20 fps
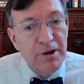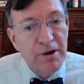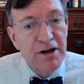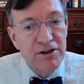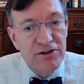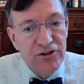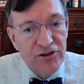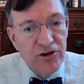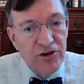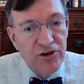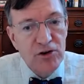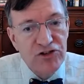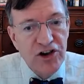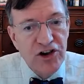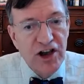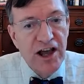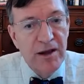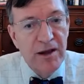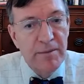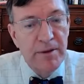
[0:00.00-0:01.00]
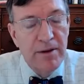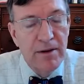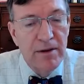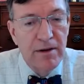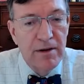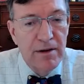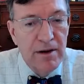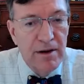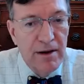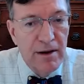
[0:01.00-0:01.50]
But it's your job,
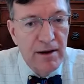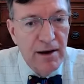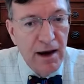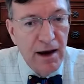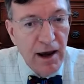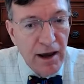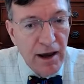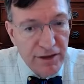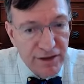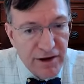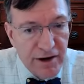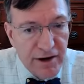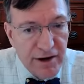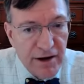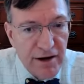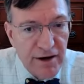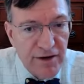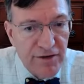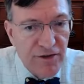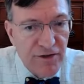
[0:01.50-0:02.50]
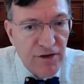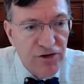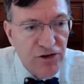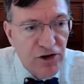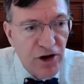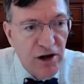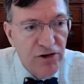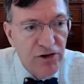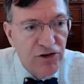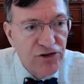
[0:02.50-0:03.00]
I think, as the
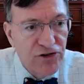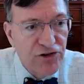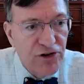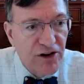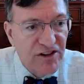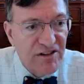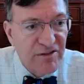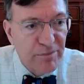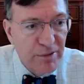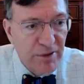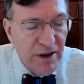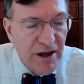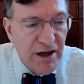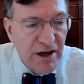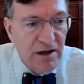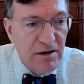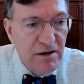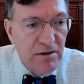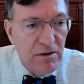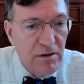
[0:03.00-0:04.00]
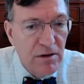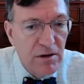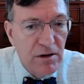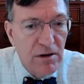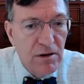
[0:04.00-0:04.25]
judge, to explain